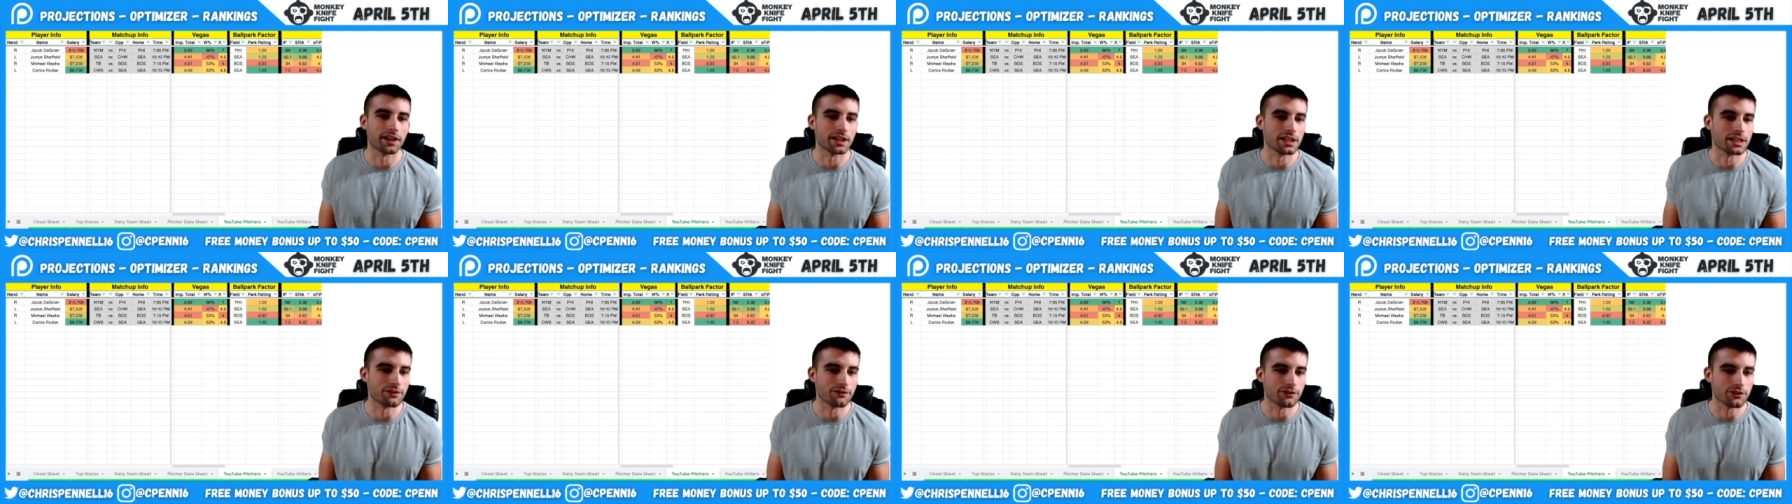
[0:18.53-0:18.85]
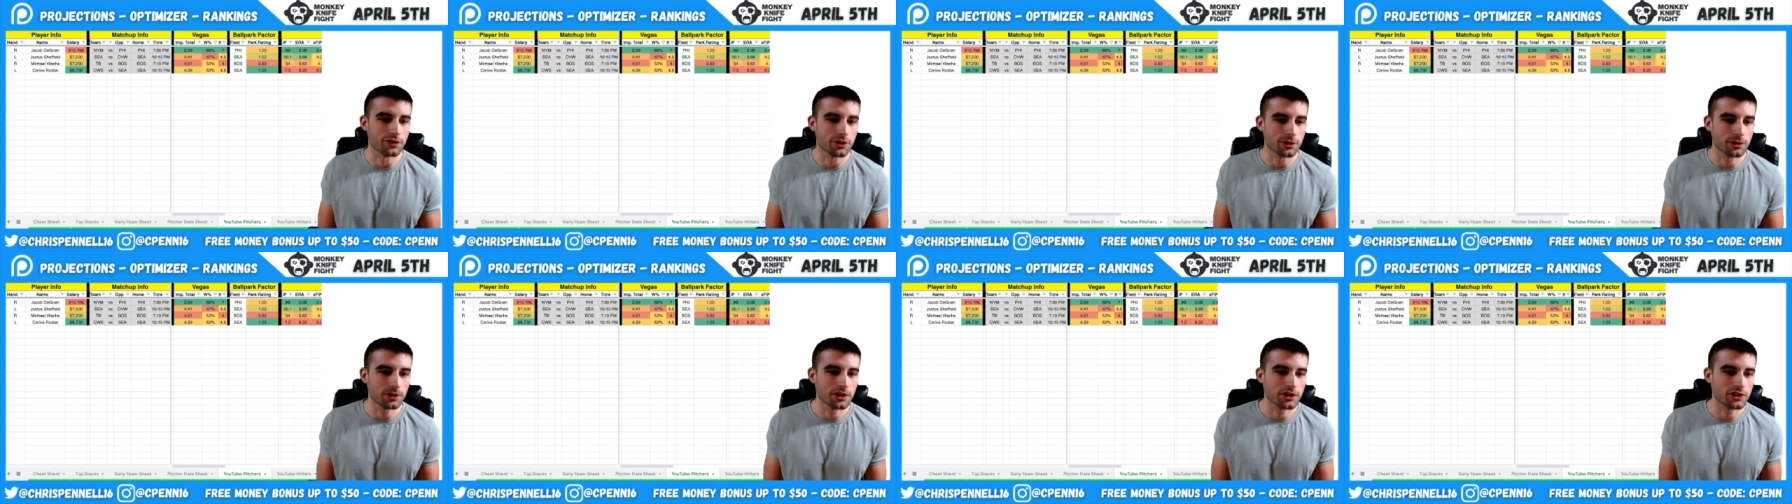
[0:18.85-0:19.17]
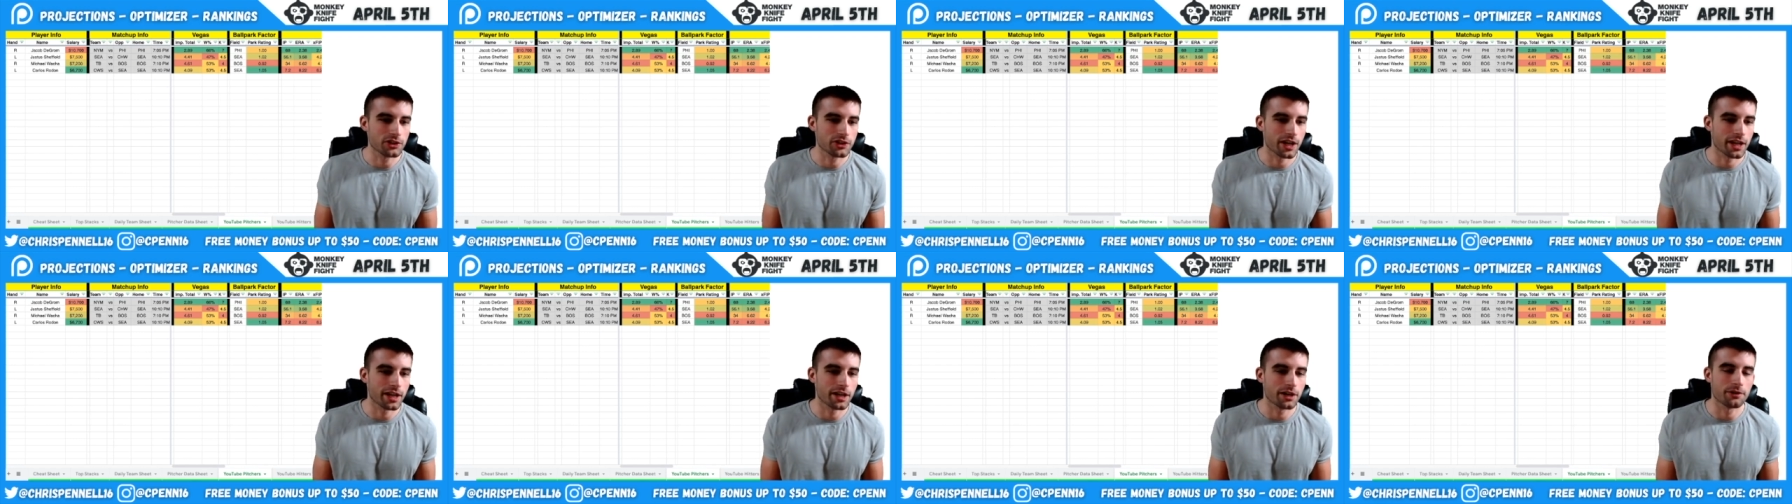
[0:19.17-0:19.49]
And if you're new to the
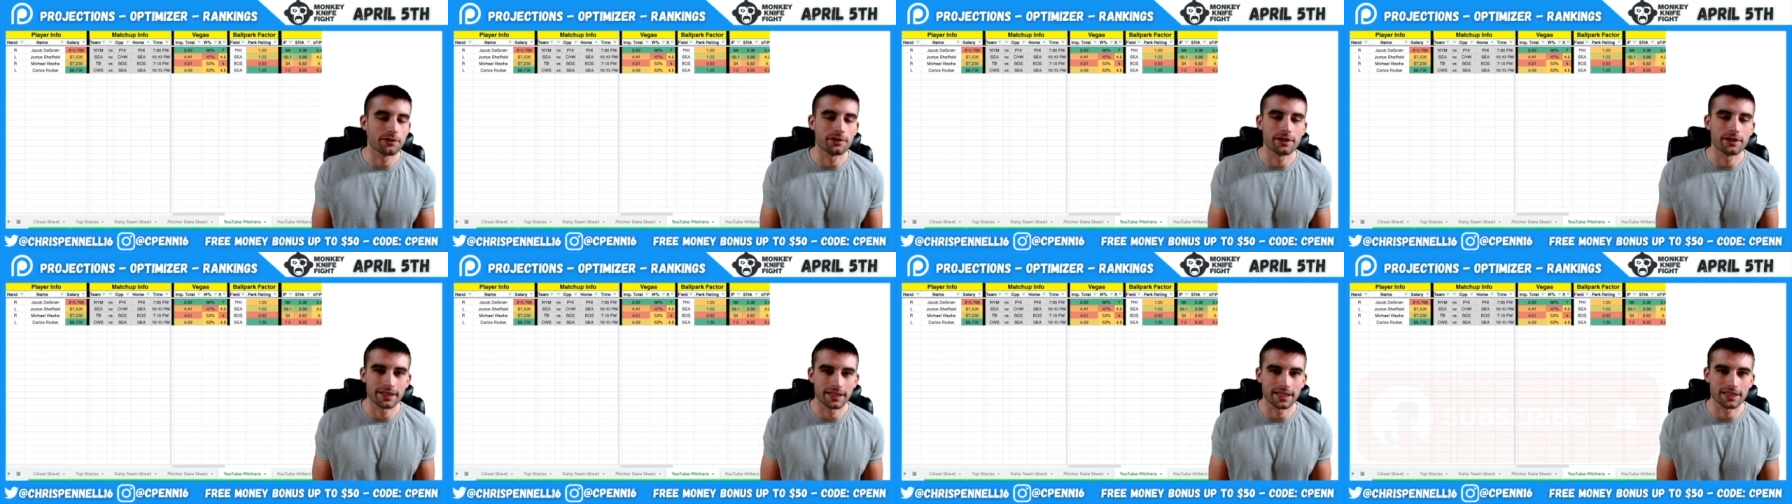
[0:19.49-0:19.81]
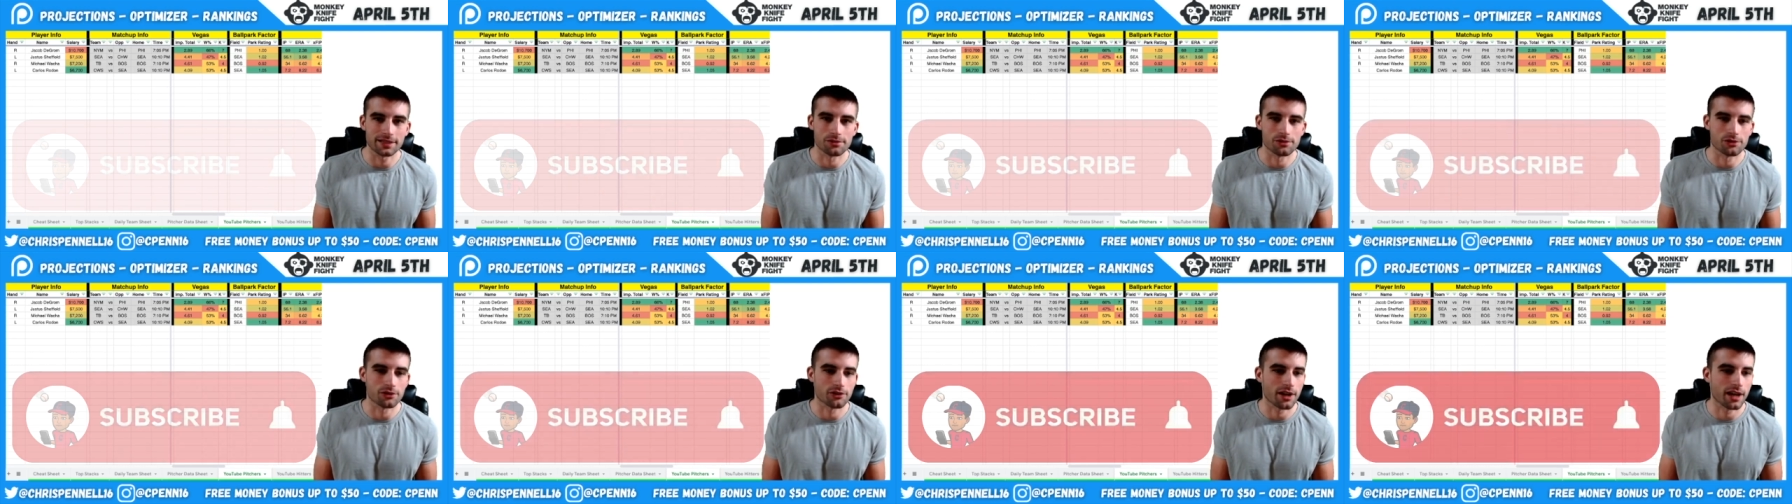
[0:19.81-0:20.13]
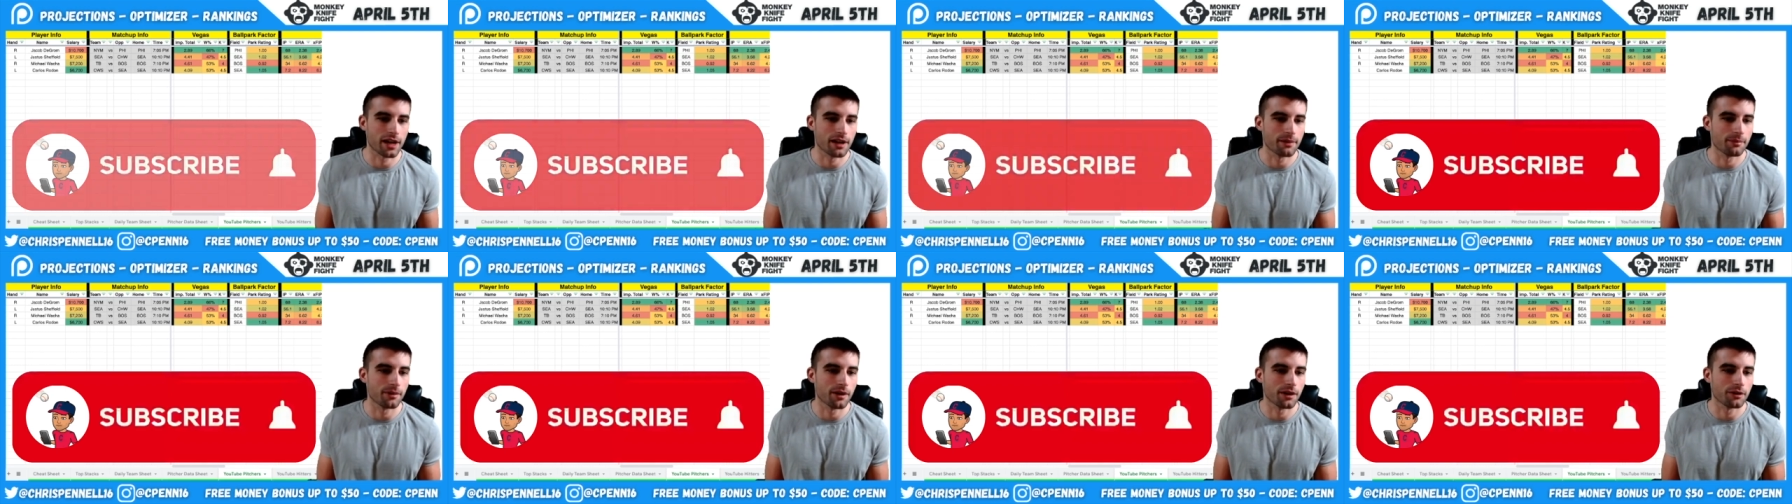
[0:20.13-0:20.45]
channel, hit that
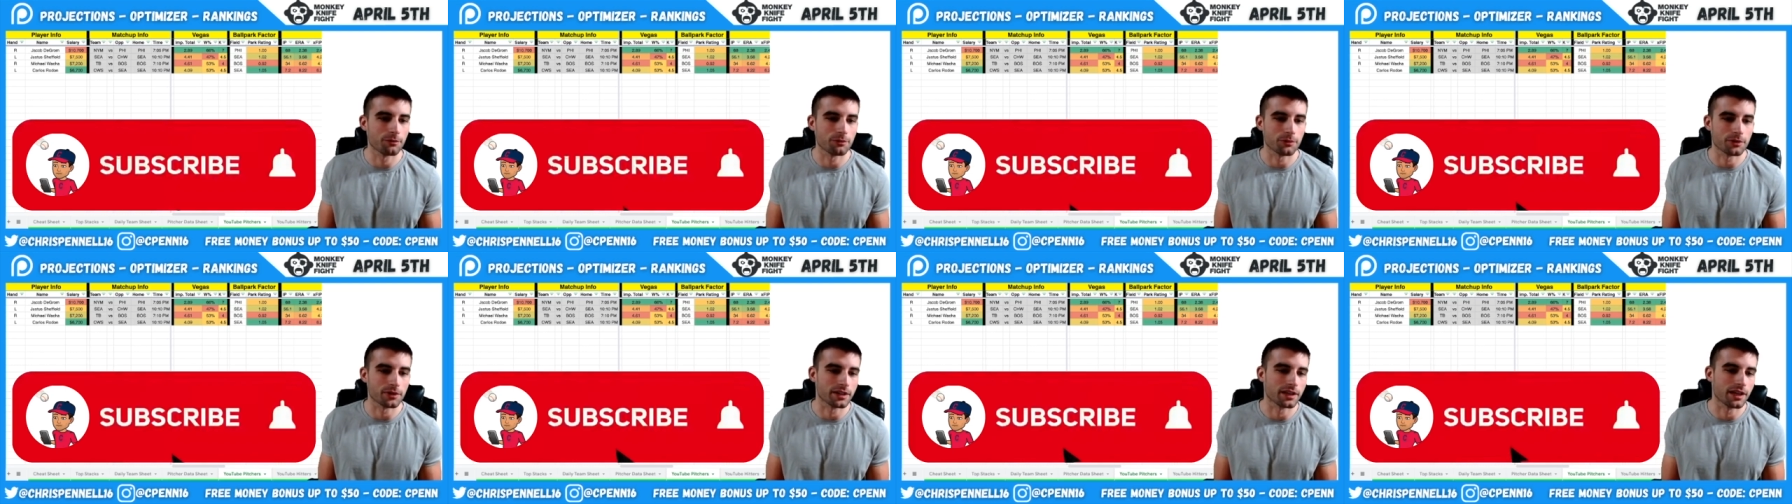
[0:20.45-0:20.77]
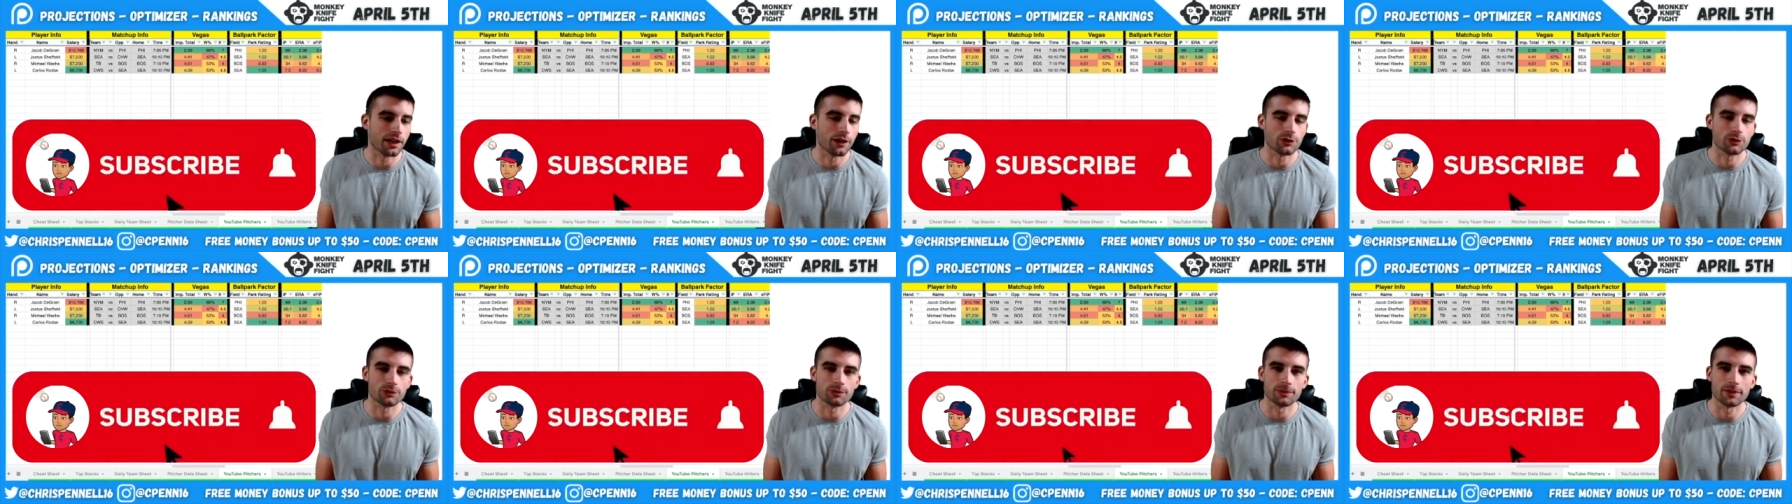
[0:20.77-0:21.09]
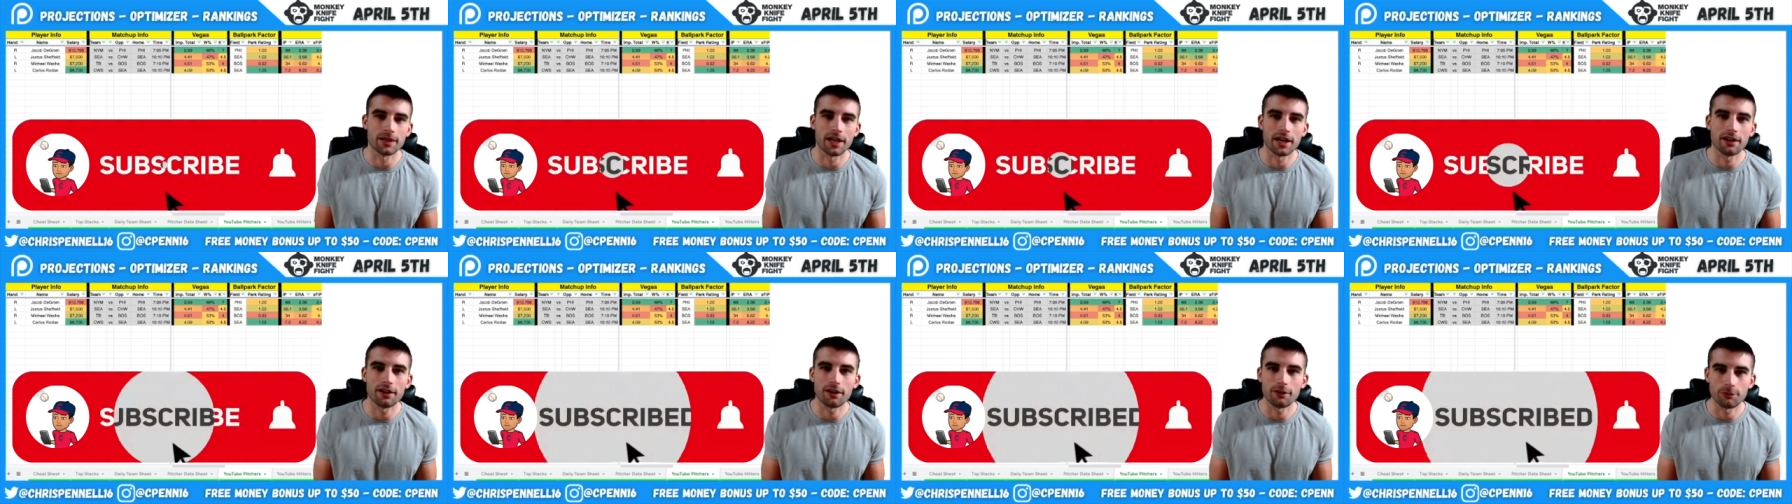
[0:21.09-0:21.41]
subscribe button. Really helps me out.